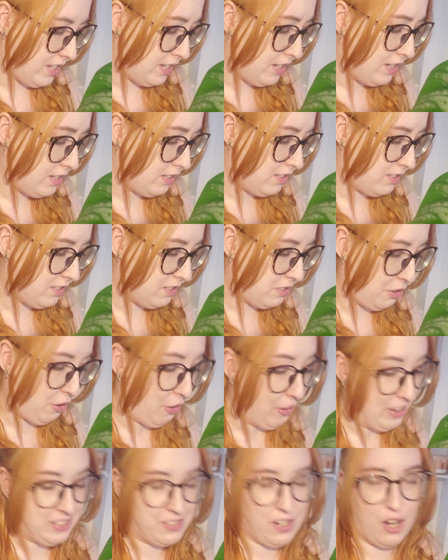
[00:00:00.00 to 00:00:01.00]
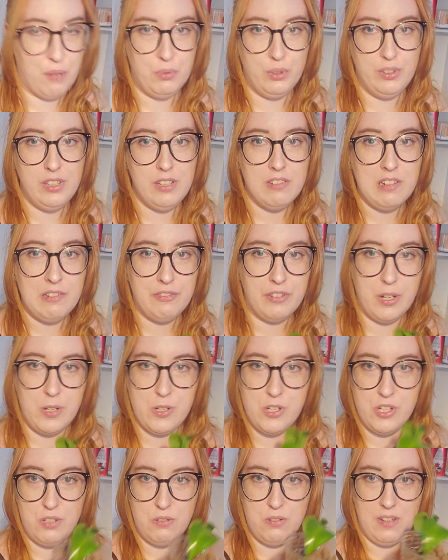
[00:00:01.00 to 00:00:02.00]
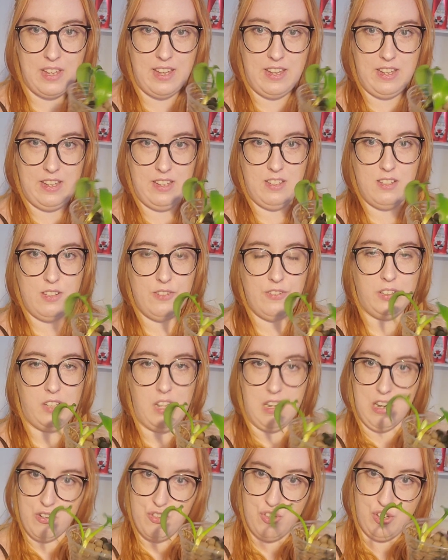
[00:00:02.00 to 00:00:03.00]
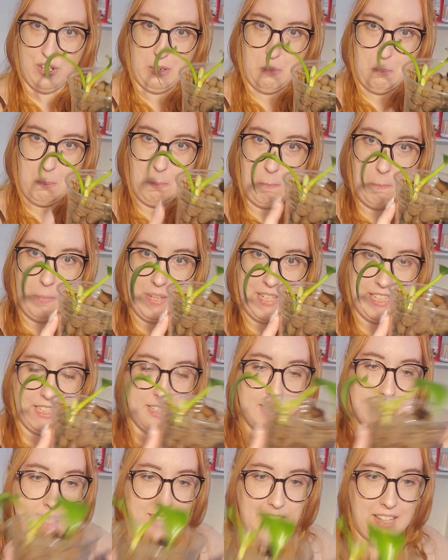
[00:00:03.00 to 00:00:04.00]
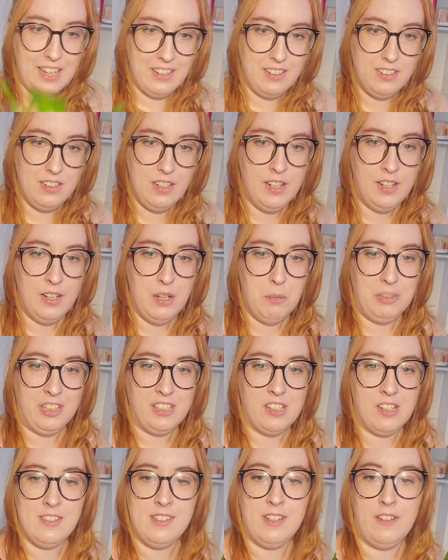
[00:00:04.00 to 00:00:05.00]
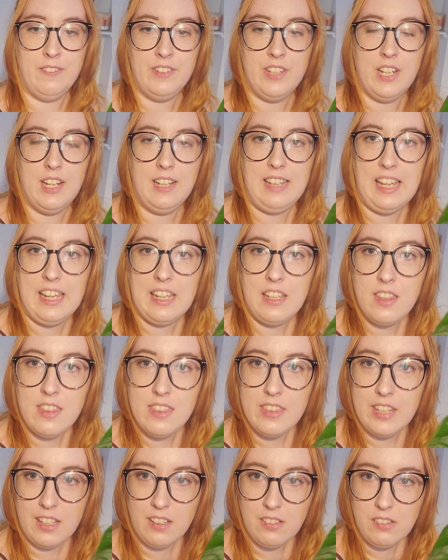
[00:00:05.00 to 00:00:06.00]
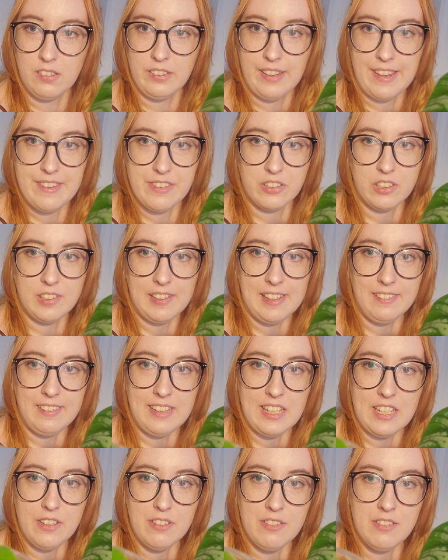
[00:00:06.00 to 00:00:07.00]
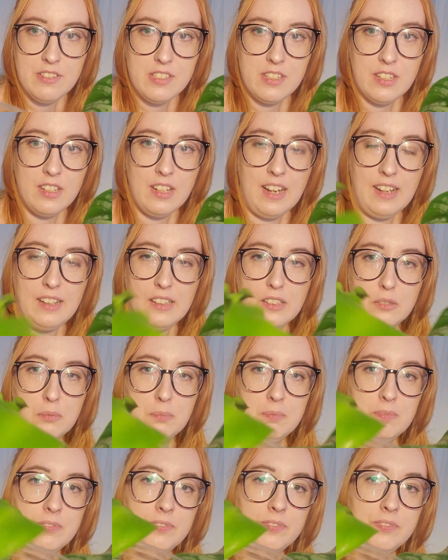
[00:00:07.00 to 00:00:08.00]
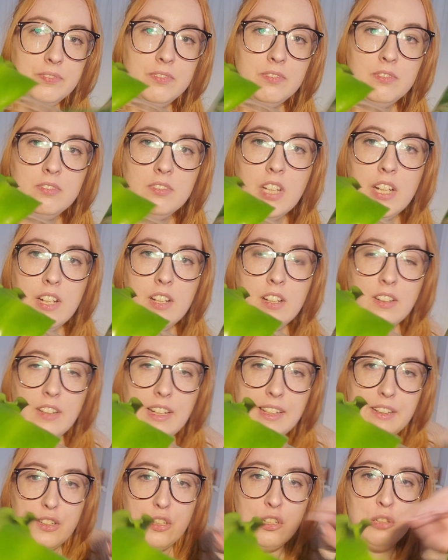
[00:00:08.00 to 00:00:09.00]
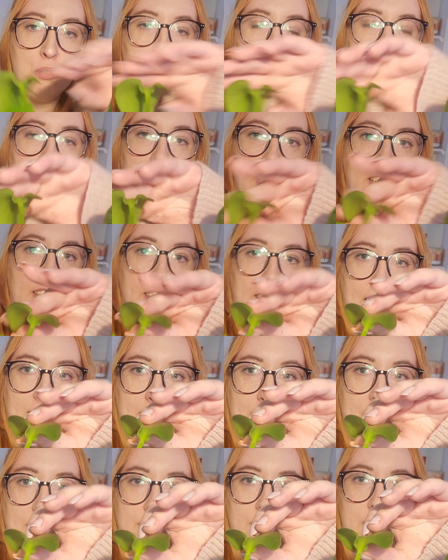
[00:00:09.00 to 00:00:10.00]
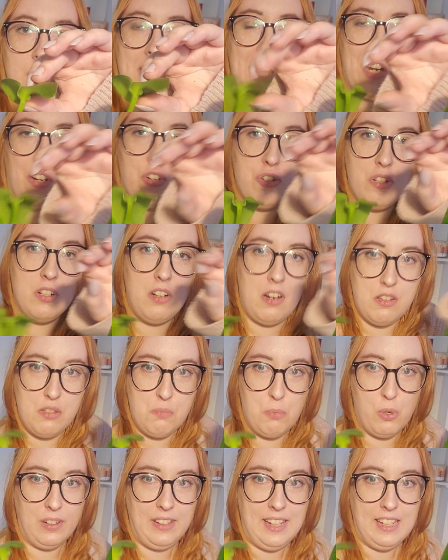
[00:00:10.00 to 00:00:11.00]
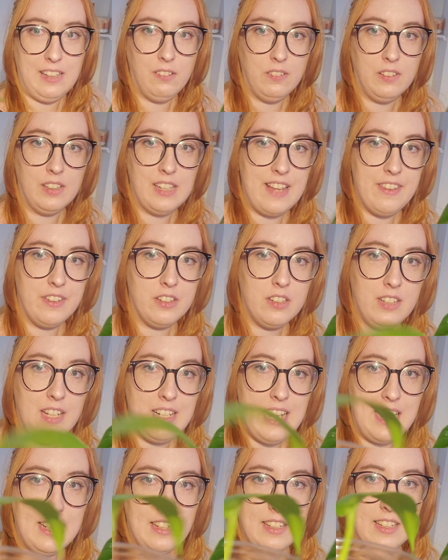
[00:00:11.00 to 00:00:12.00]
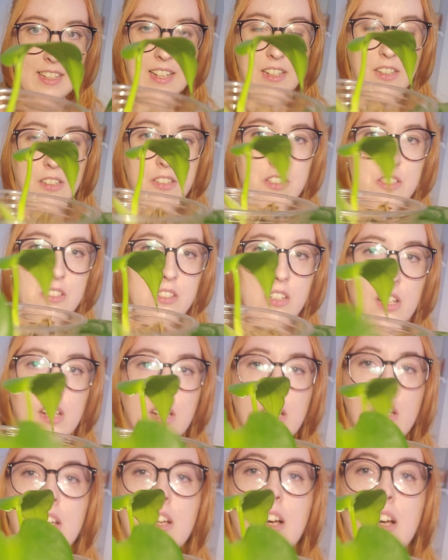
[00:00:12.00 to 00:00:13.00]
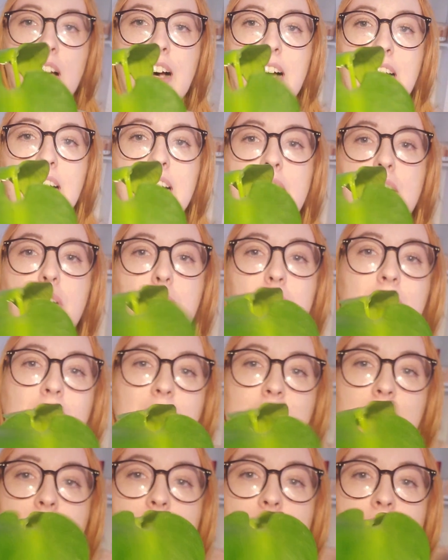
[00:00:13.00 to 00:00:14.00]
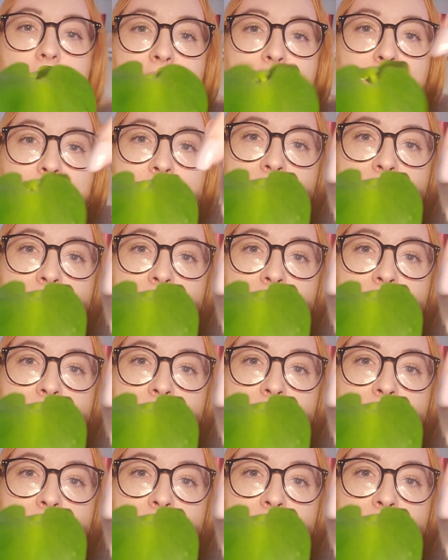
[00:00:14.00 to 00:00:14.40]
is, so it's commonly referred to as Philodendron Pig Skin because of the like thick leathery leaves. Like they're really thick and the texture is more like leather than anything else. I know